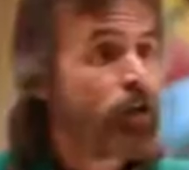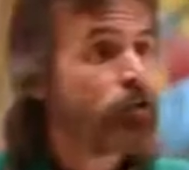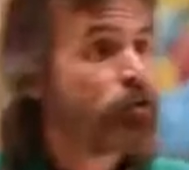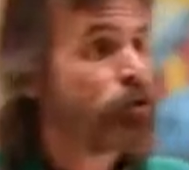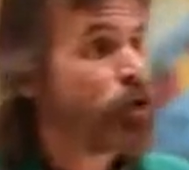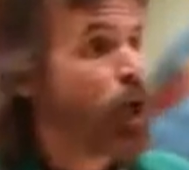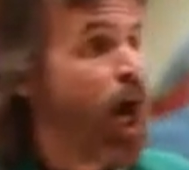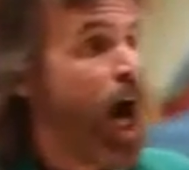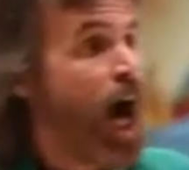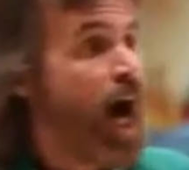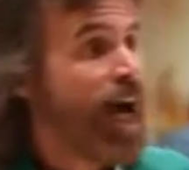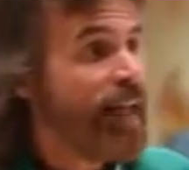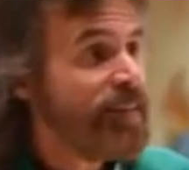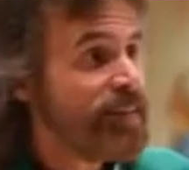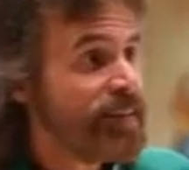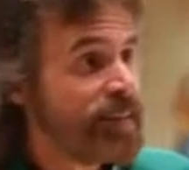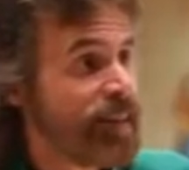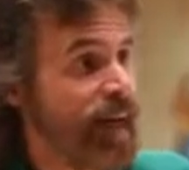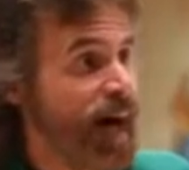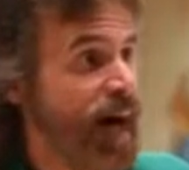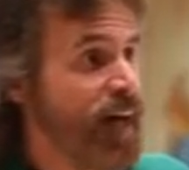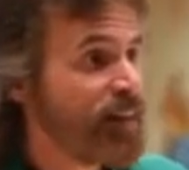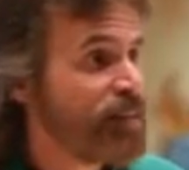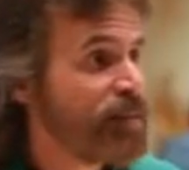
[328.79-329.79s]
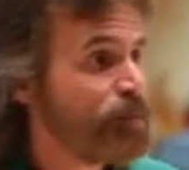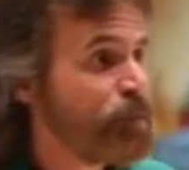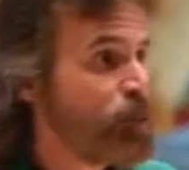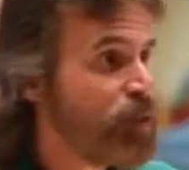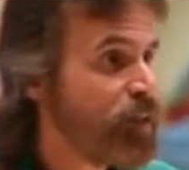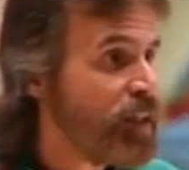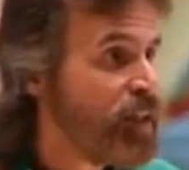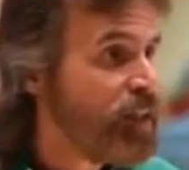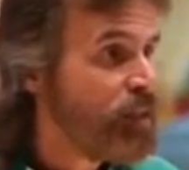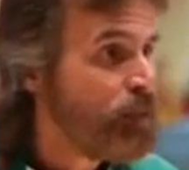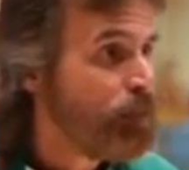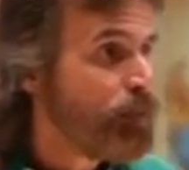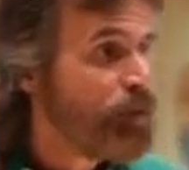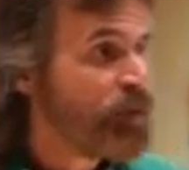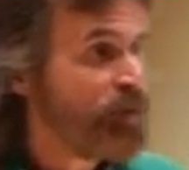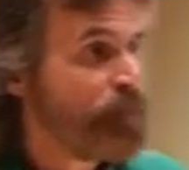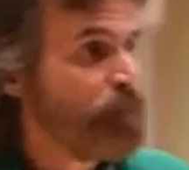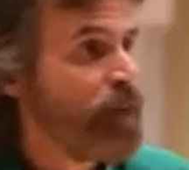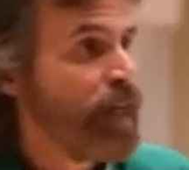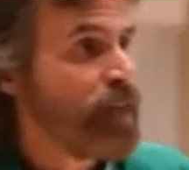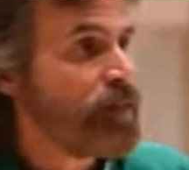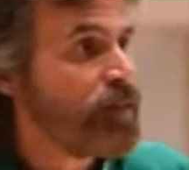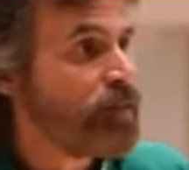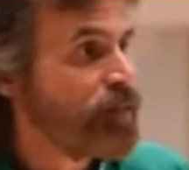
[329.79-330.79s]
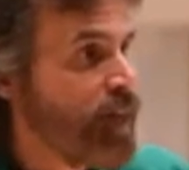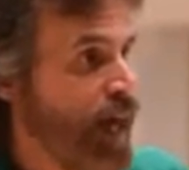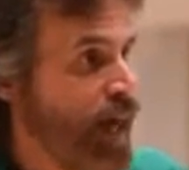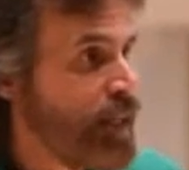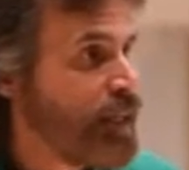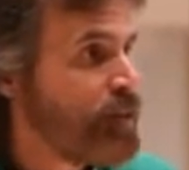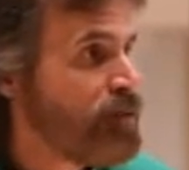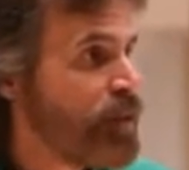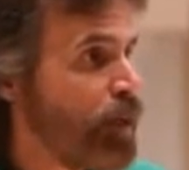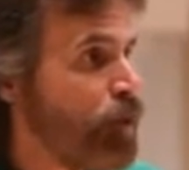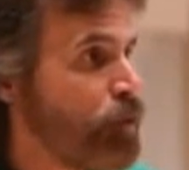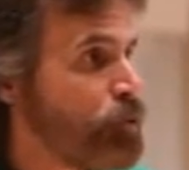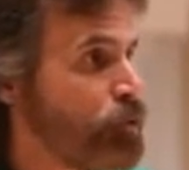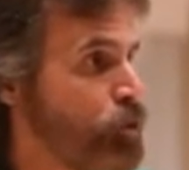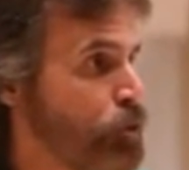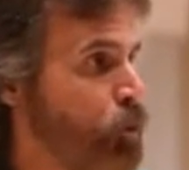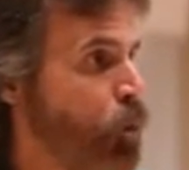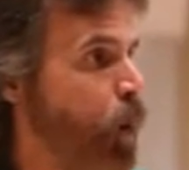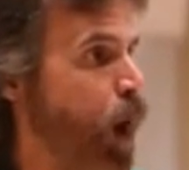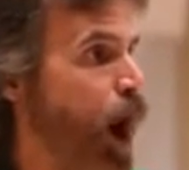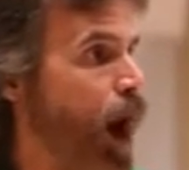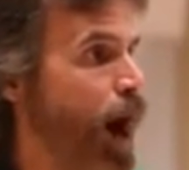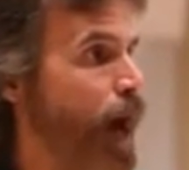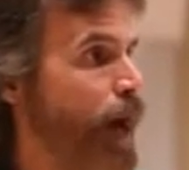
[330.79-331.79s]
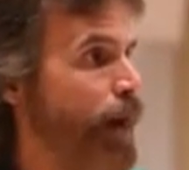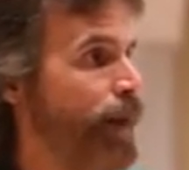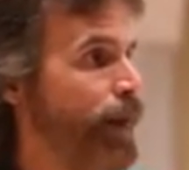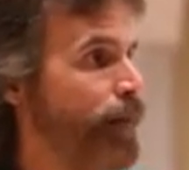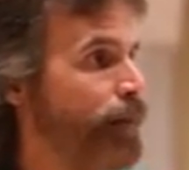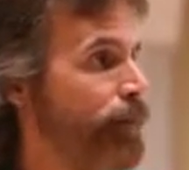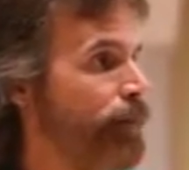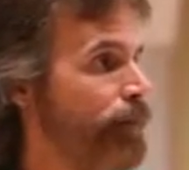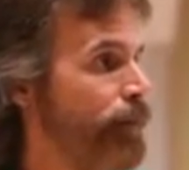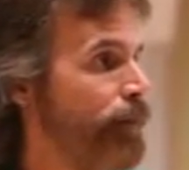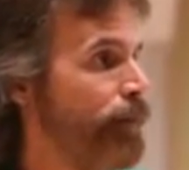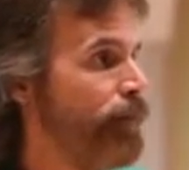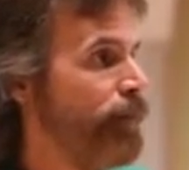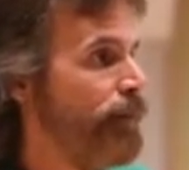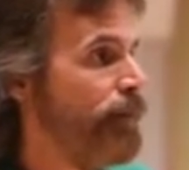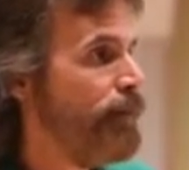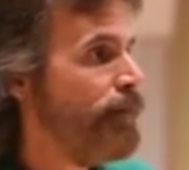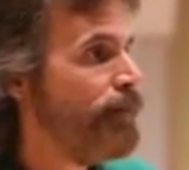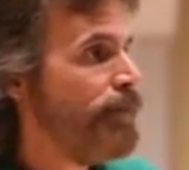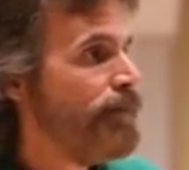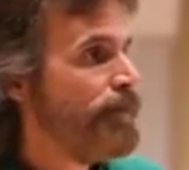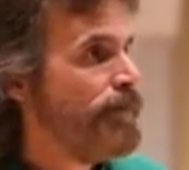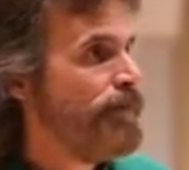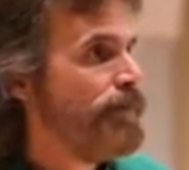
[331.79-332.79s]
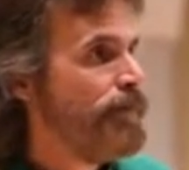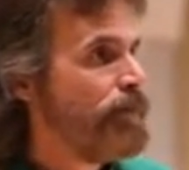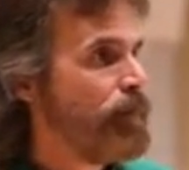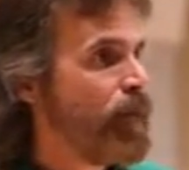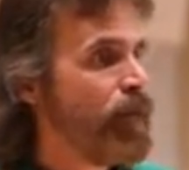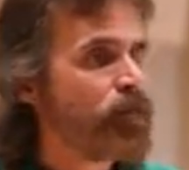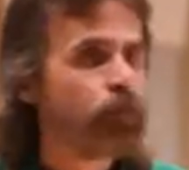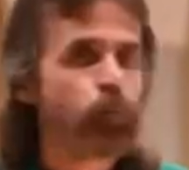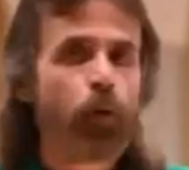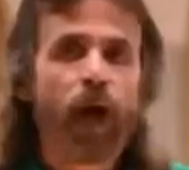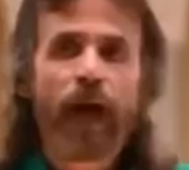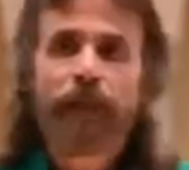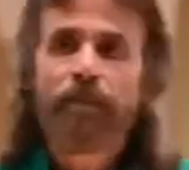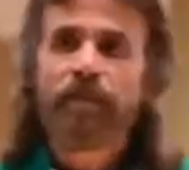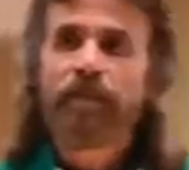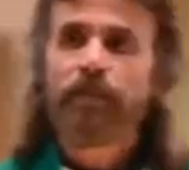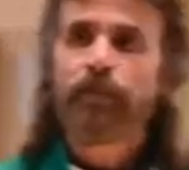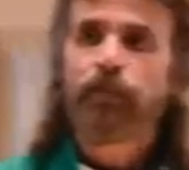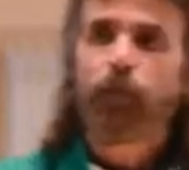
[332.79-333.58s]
go to John's gospel, his perspective kind of tells you why. Because right